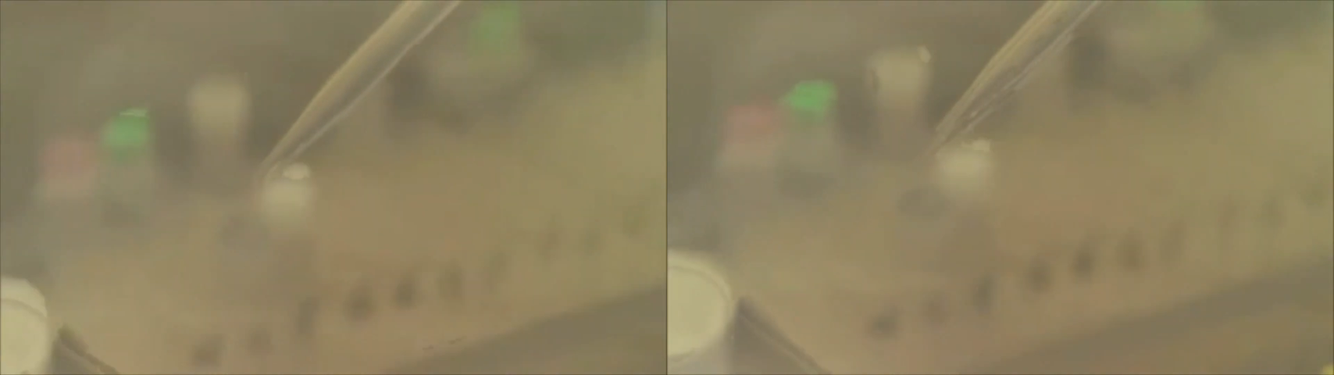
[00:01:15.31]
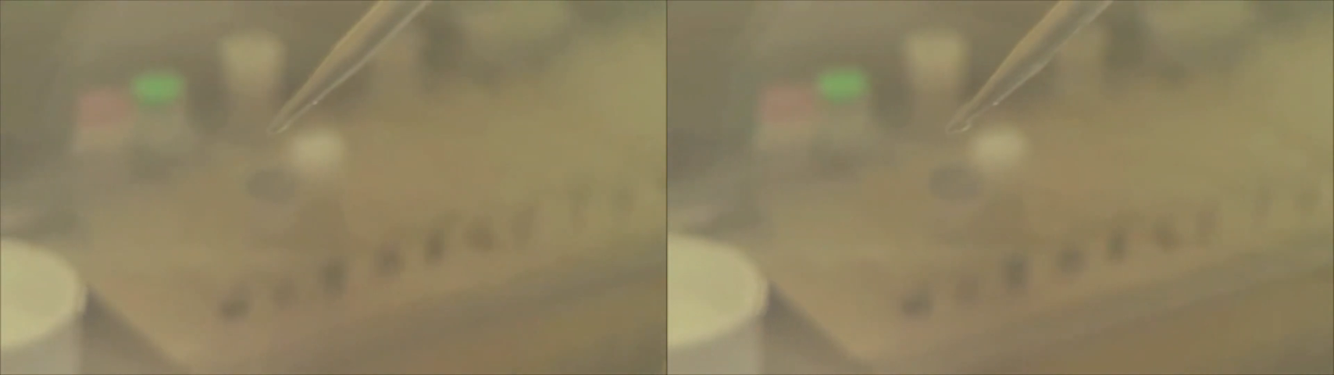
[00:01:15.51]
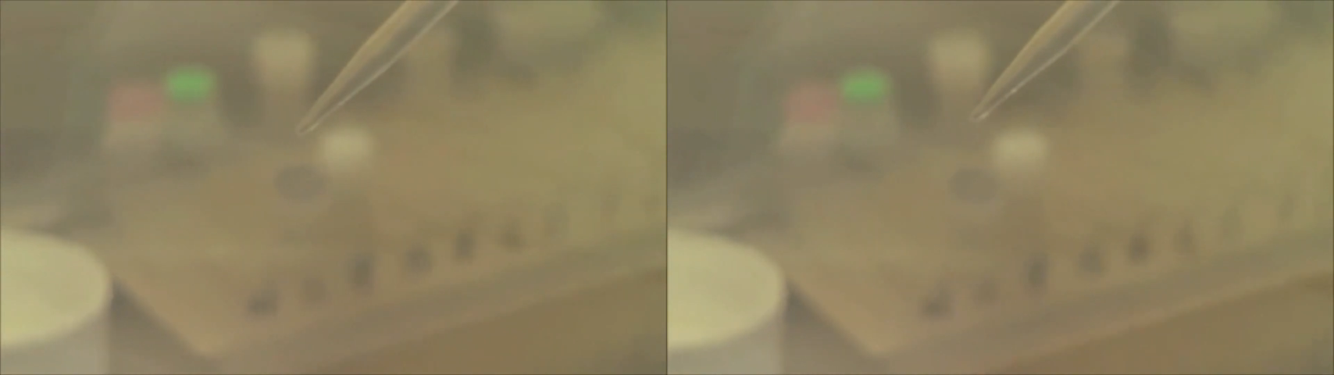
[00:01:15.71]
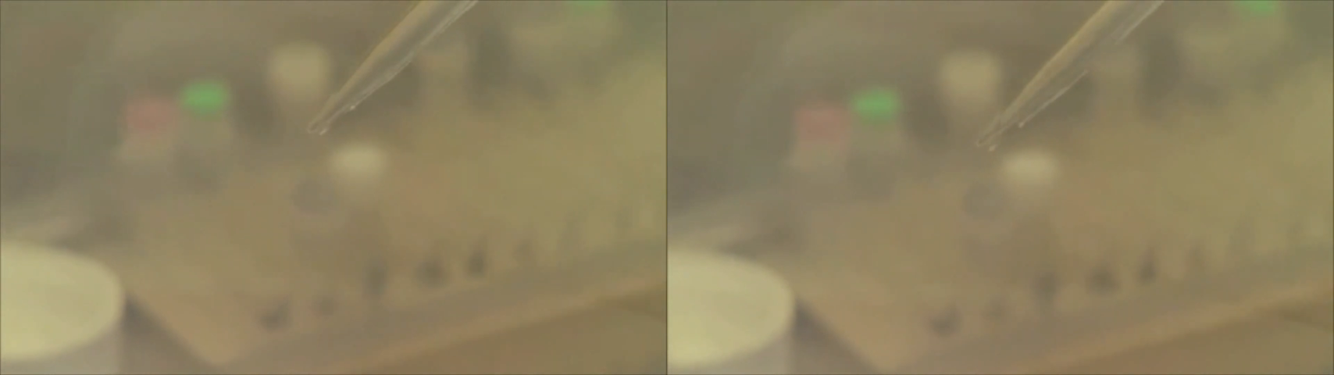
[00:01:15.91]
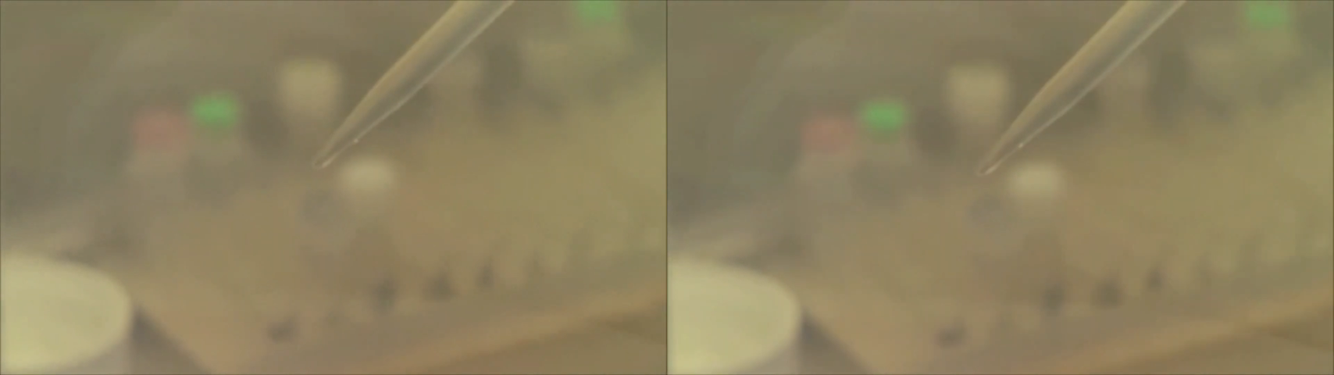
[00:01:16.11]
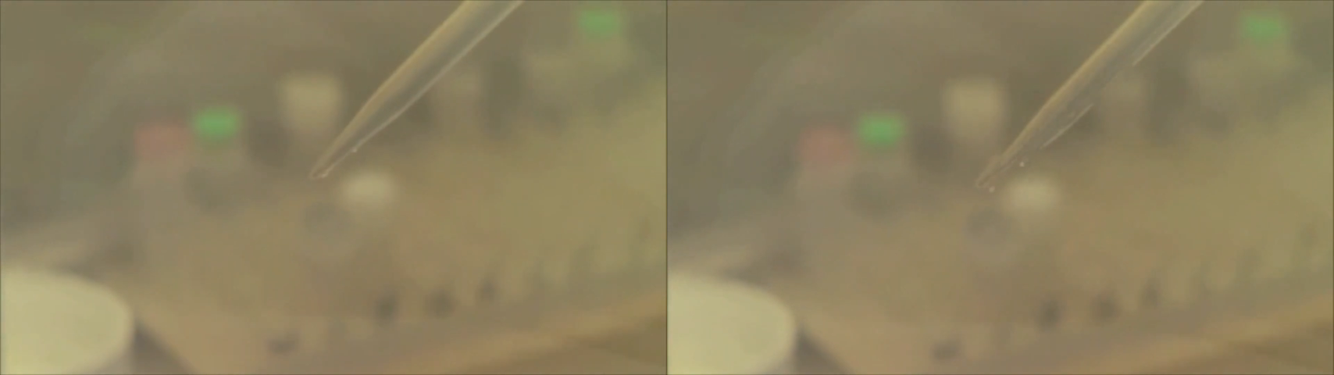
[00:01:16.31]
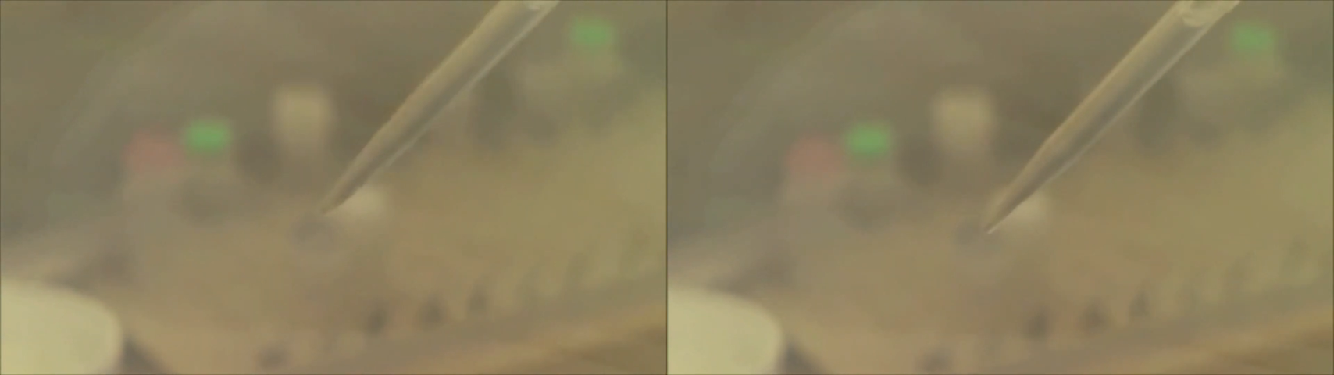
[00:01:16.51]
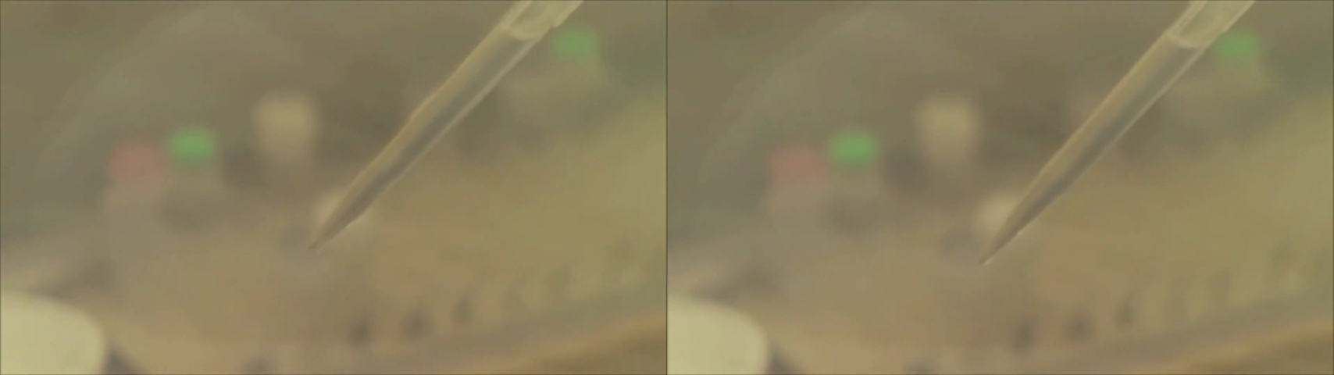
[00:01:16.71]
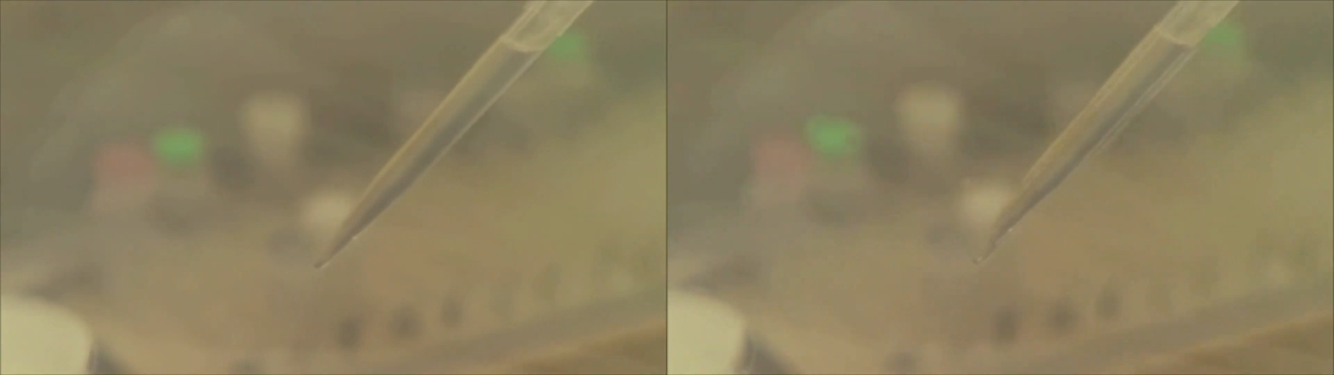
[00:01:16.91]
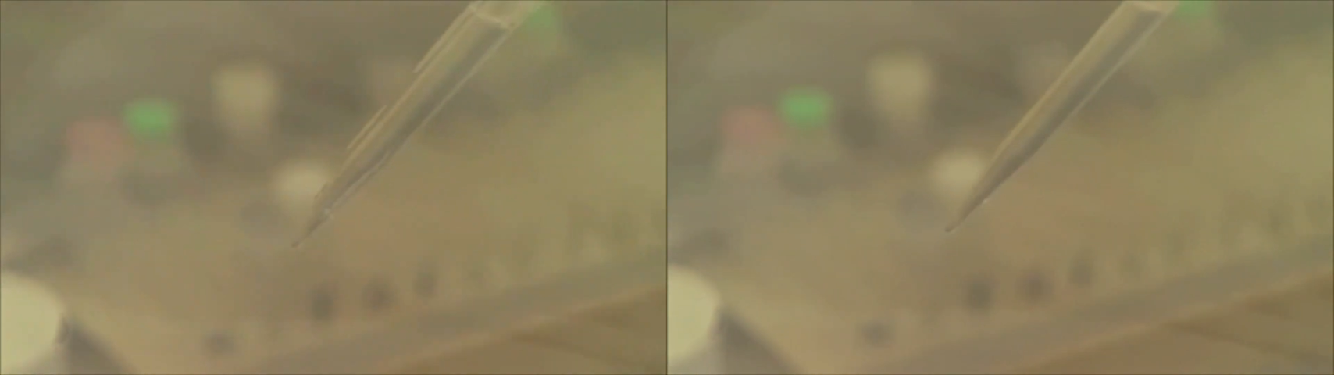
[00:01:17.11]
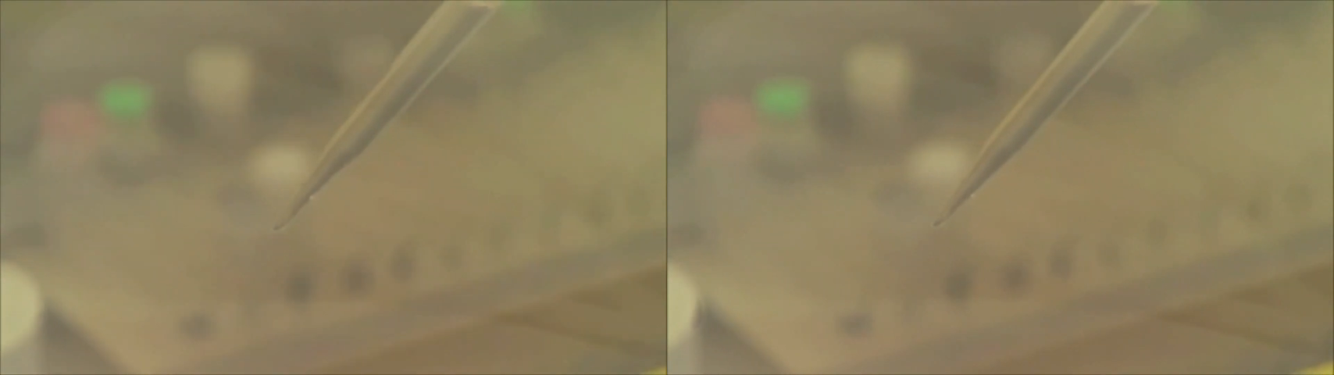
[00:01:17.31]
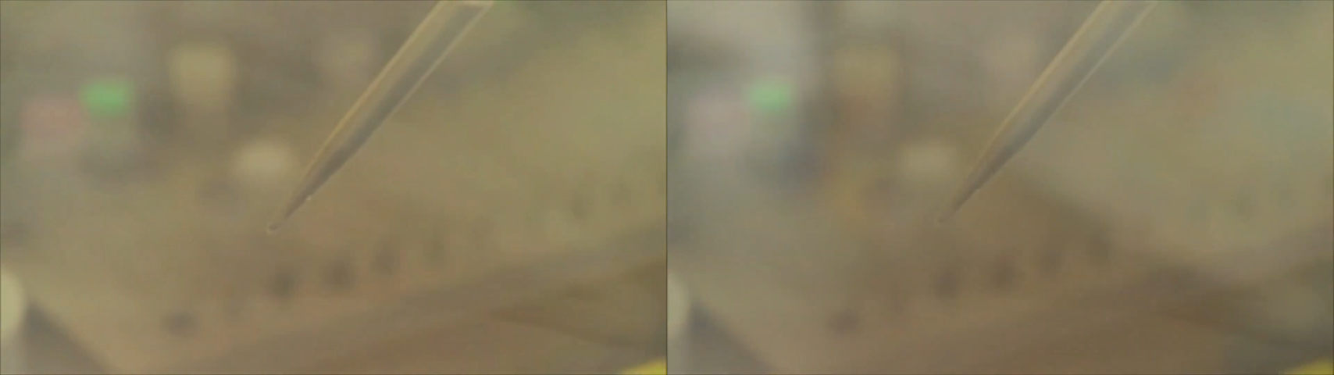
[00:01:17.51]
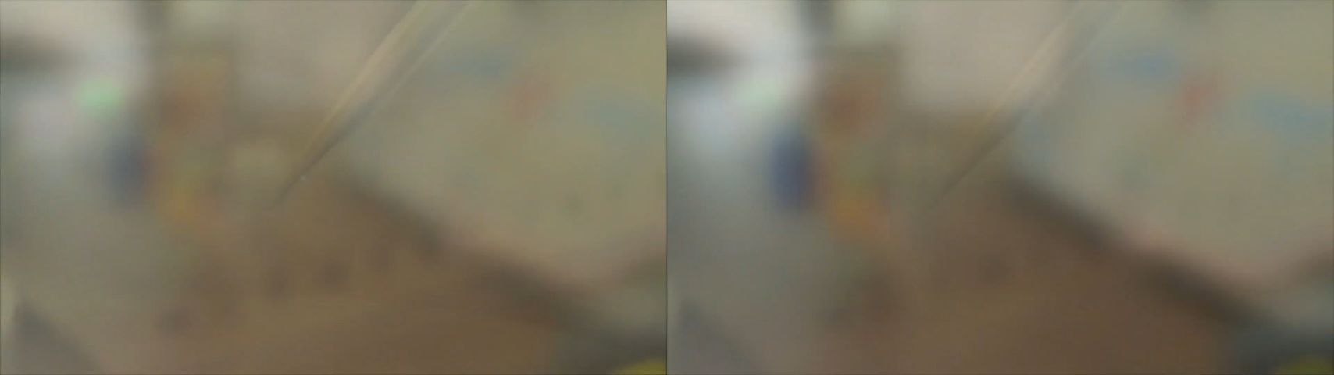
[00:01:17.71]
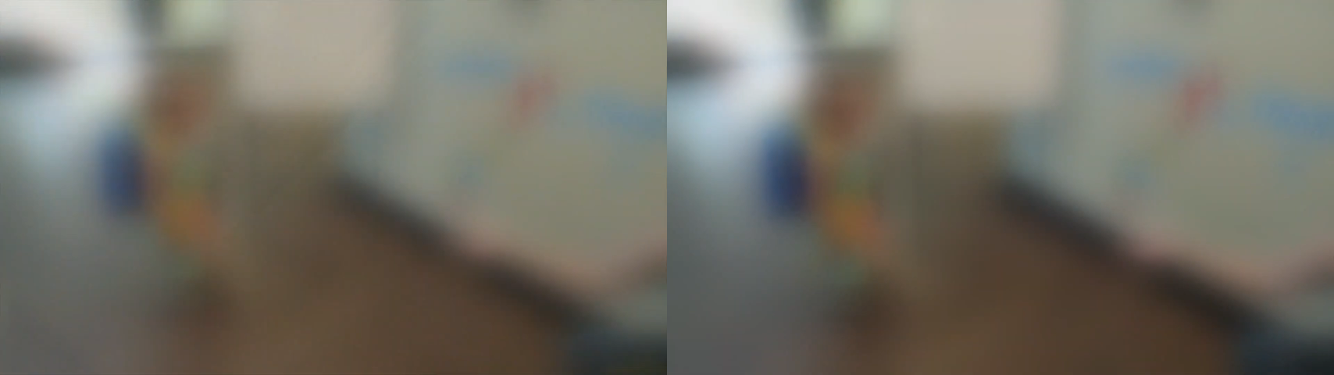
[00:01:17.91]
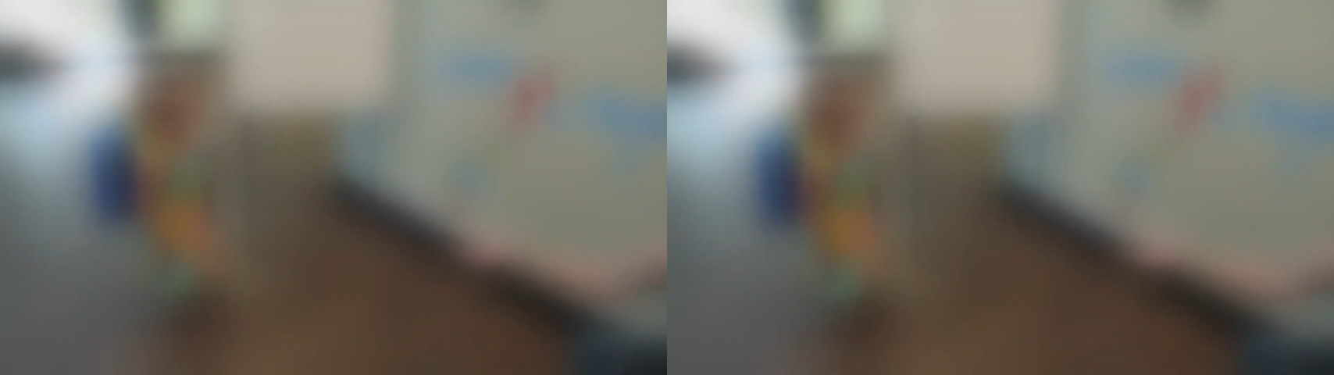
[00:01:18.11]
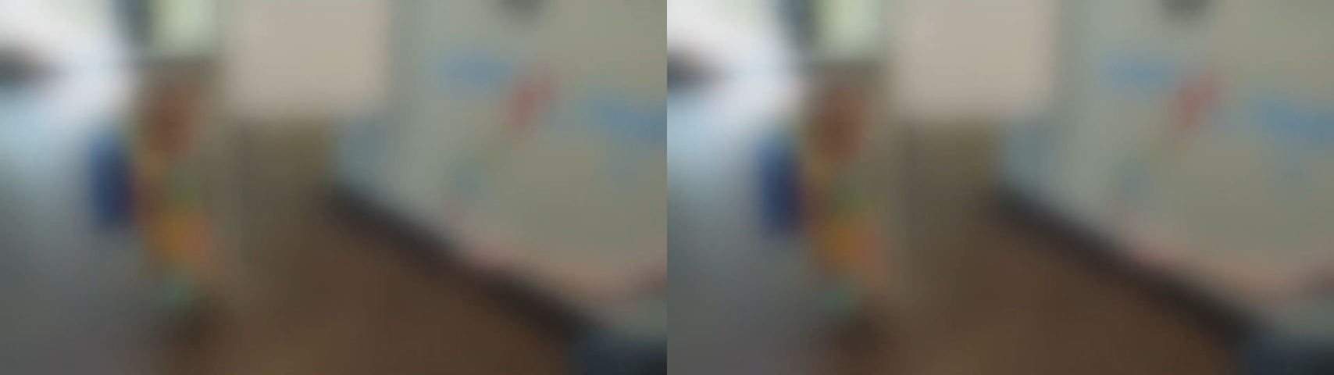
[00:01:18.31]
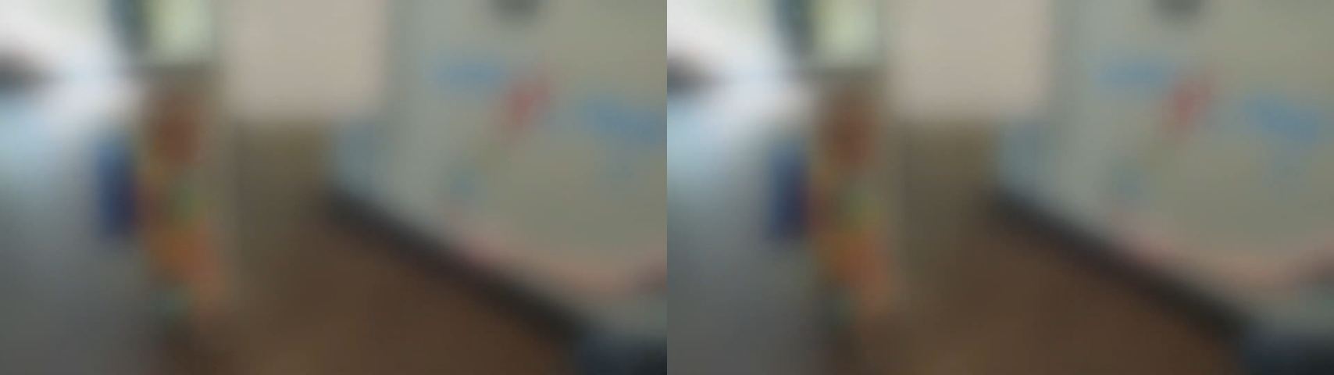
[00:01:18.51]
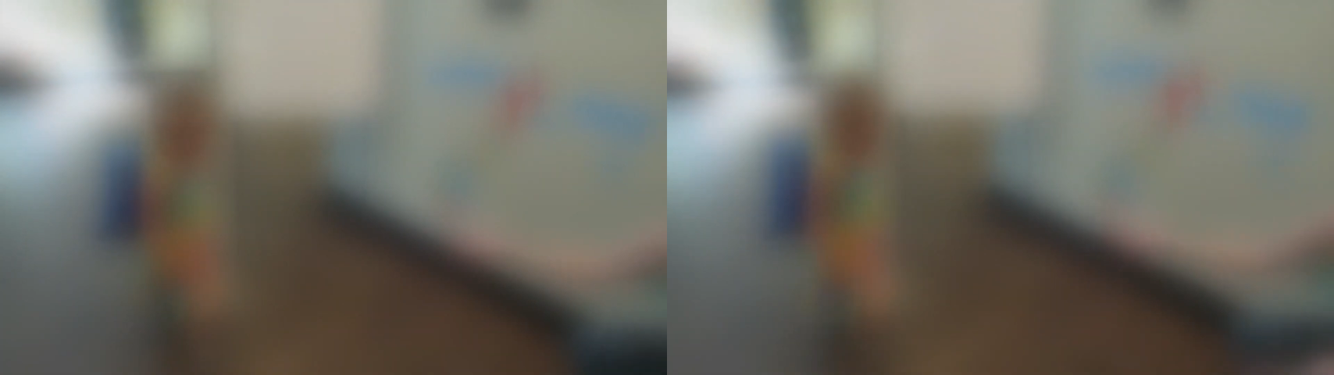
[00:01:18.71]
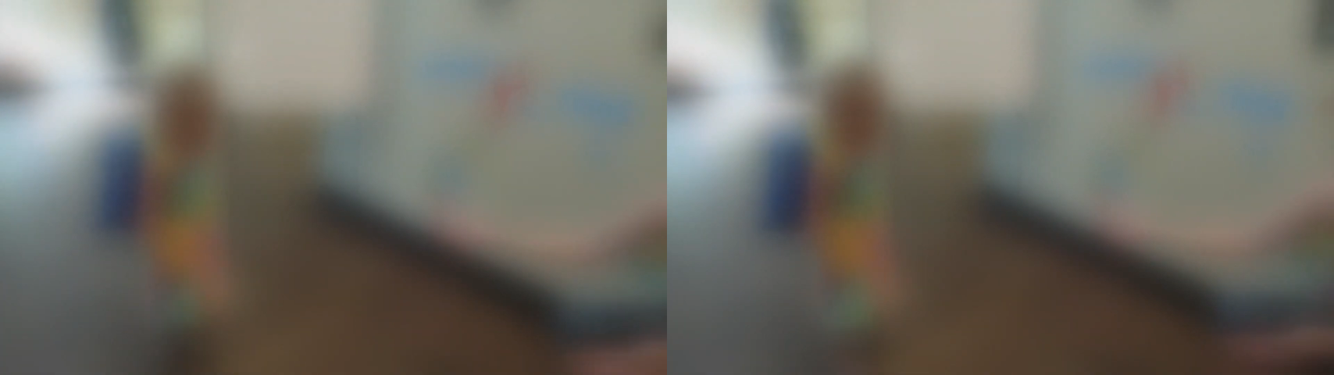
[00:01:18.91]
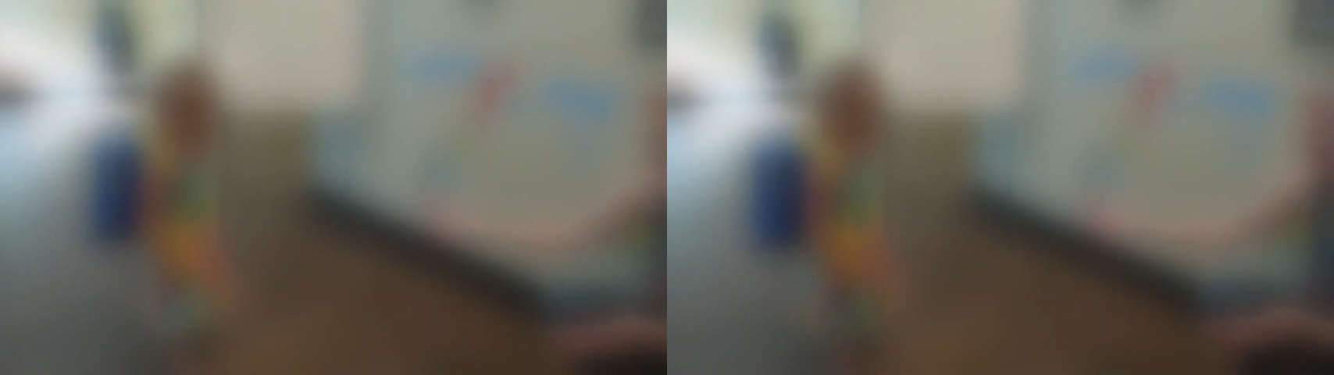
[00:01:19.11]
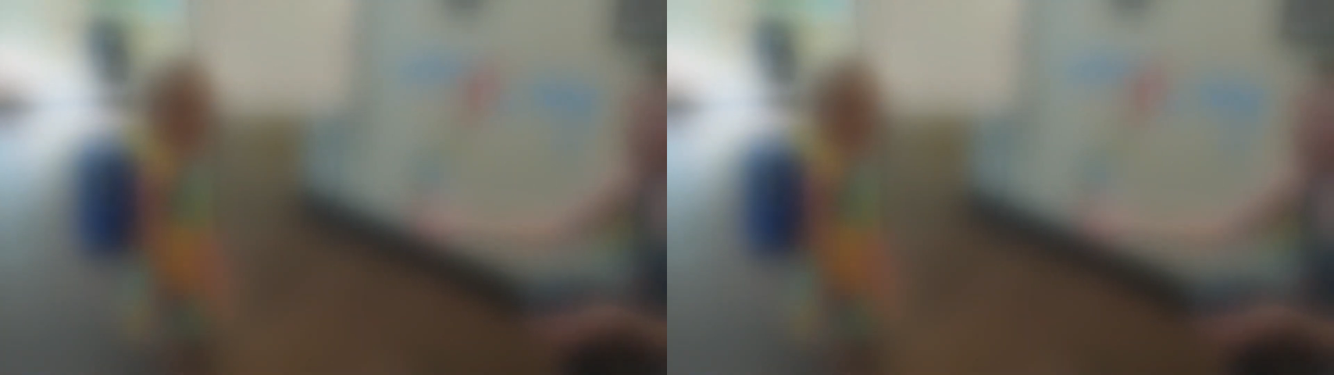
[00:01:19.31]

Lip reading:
[unreadable: no face in view]